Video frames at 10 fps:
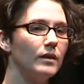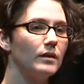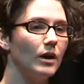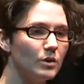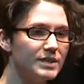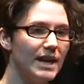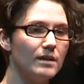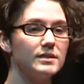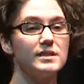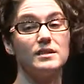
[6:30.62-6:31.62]
Code
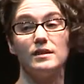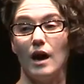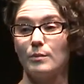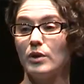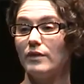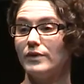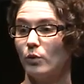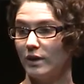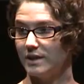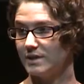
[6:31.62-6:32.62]
Scouts is a nonprofit
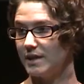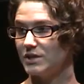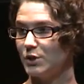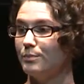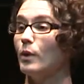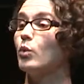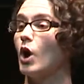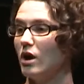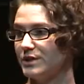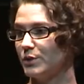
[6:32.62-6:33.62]
organization, but we're
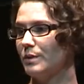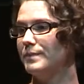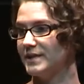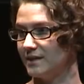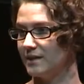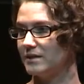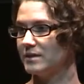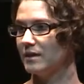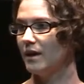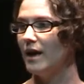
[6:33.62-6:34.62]
also a
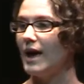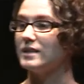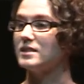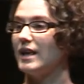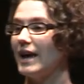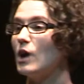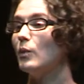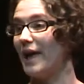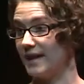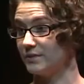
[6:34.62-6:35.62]
business. And today I
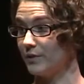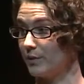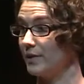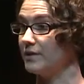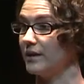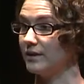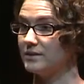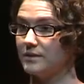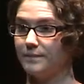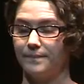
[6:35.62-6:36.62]
want to ask for 3
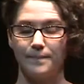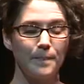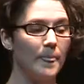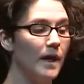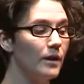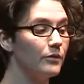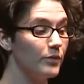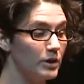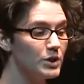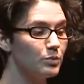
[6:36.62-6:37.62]
things.
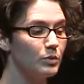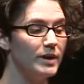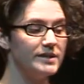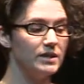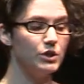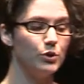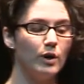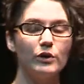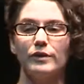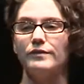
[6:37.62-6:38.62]
First, we're raising
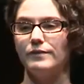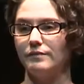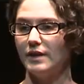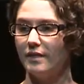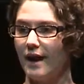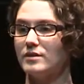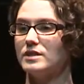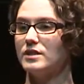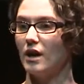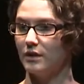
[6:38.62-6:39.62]

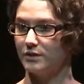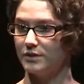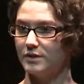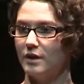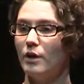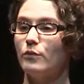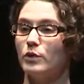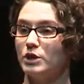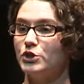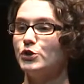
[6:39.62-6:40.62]
$250,000 for
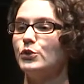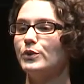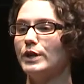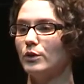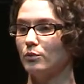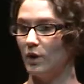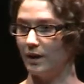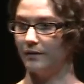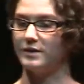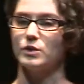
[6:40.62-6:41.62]
a 2-year
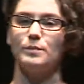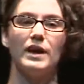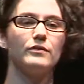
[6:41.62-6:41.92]
run. This will pay